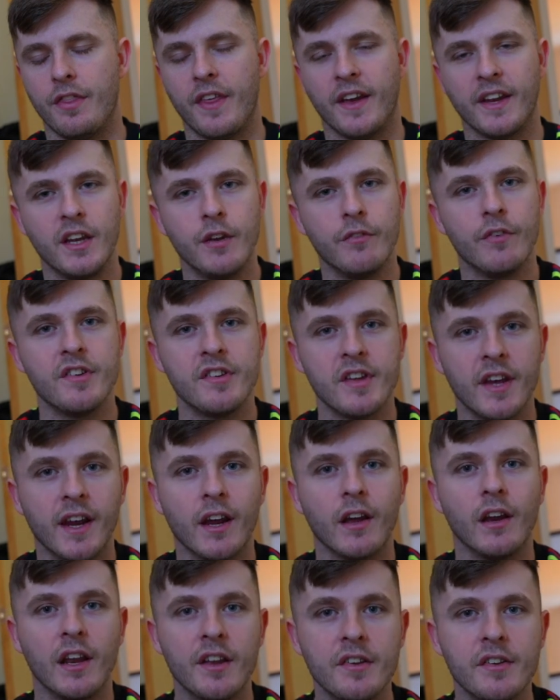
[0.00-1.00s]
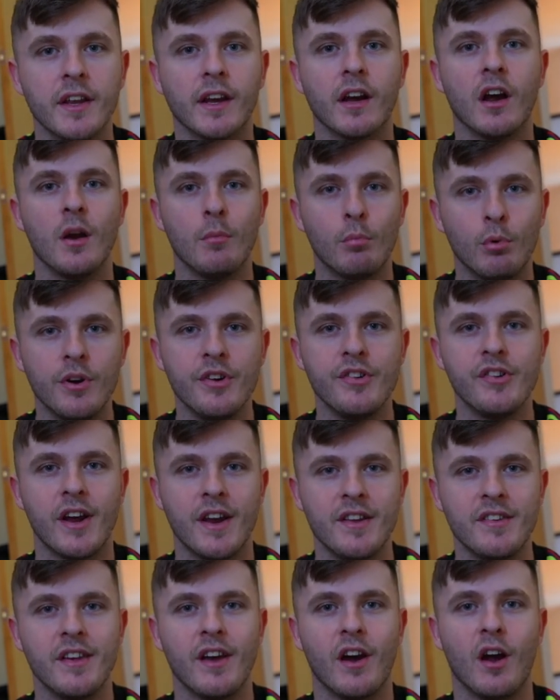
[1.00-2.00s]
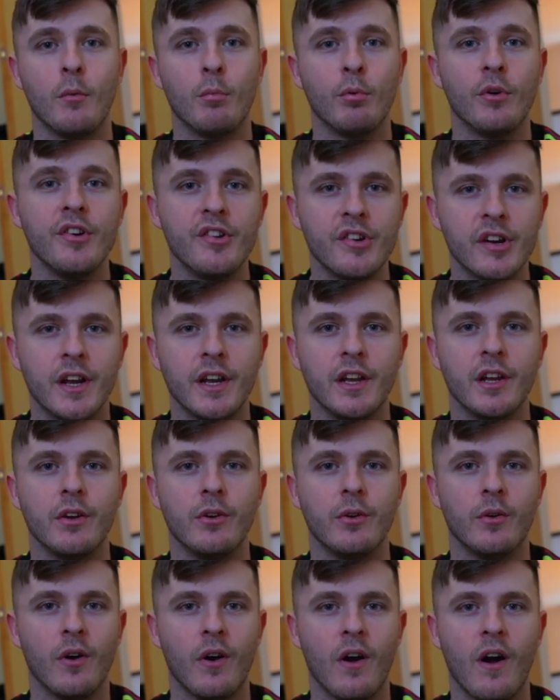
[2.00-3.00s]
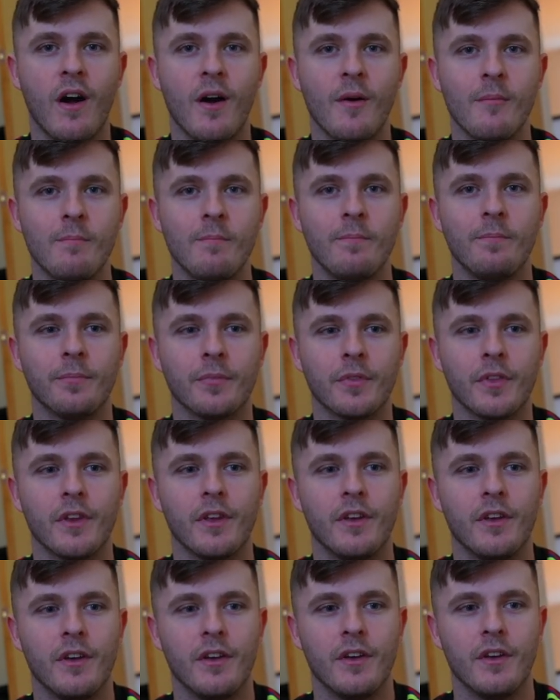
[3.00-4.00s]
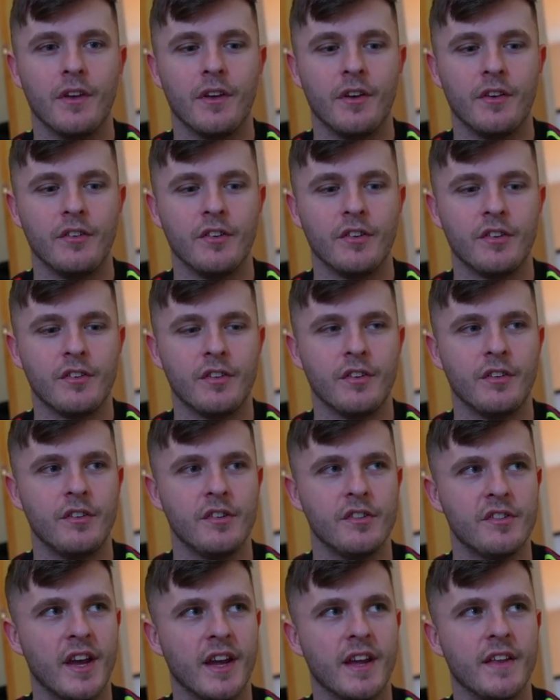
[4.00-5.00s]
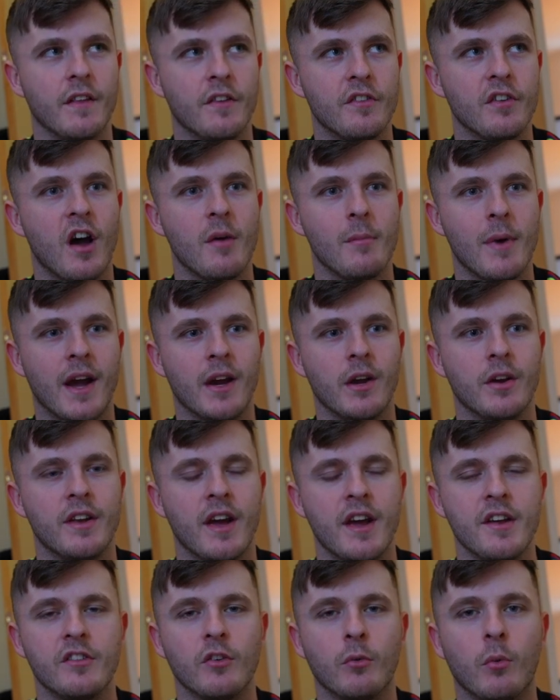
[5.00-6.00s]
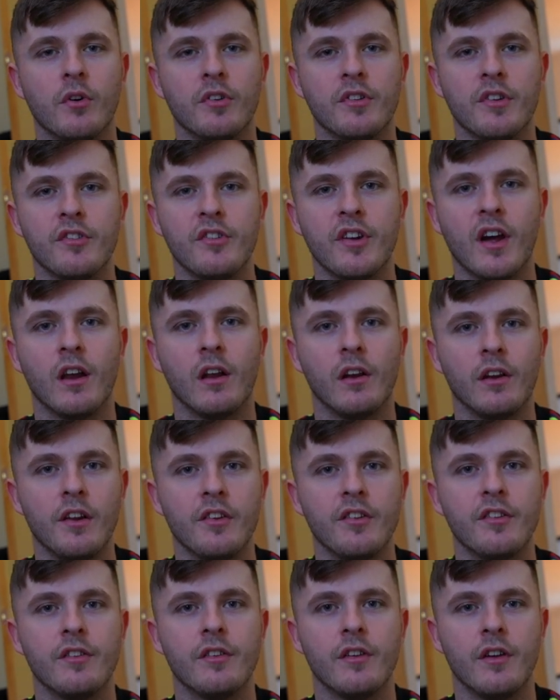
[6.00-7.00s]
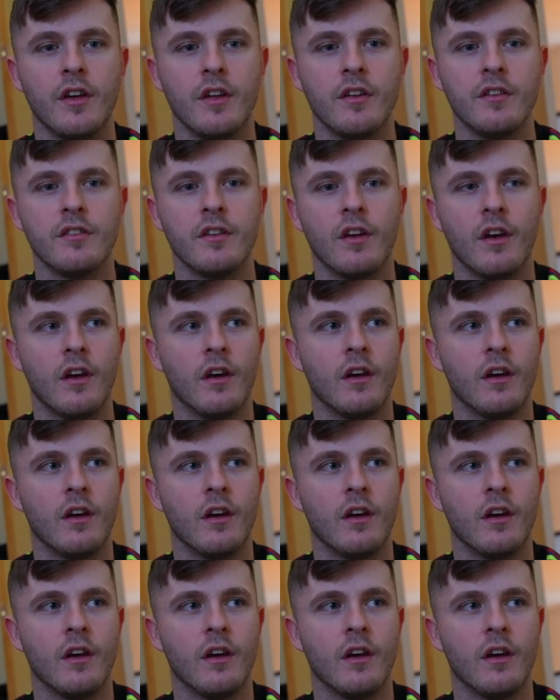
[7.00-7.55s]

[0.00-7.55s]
thank you for sitting and listening. I appreciate it. I appreciate you just taking the time out of your days to watch this channel. It's